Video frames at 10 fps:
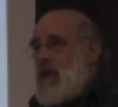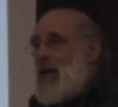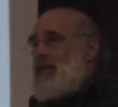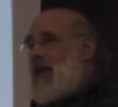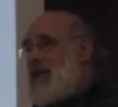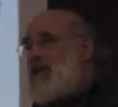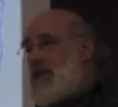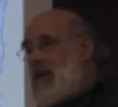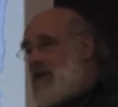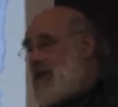And
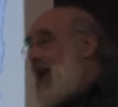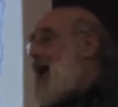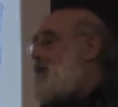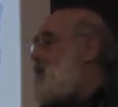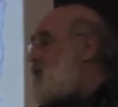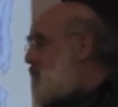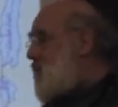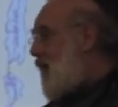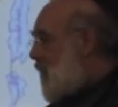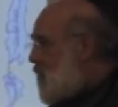then they have their
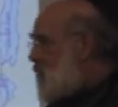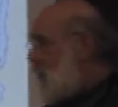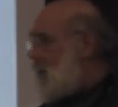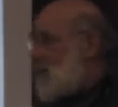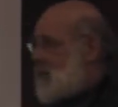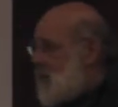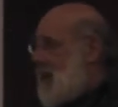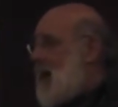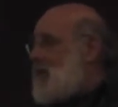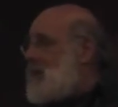state, right? It's a
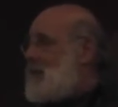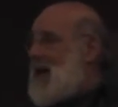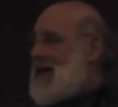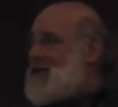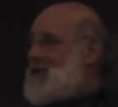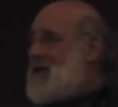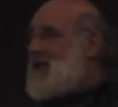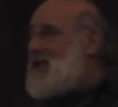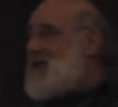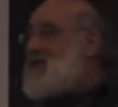kind of a
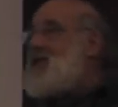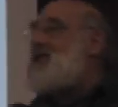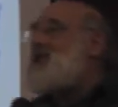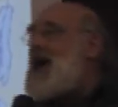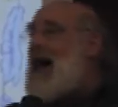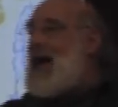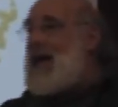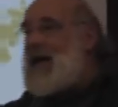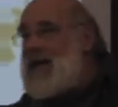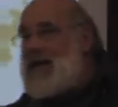Palestinian
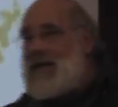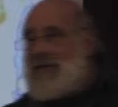Ciskai.